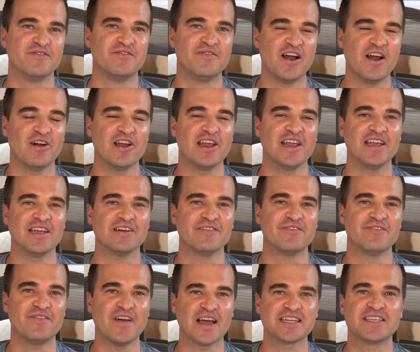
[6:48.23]
very
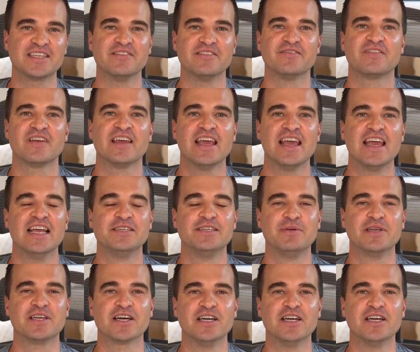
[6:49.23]
effective is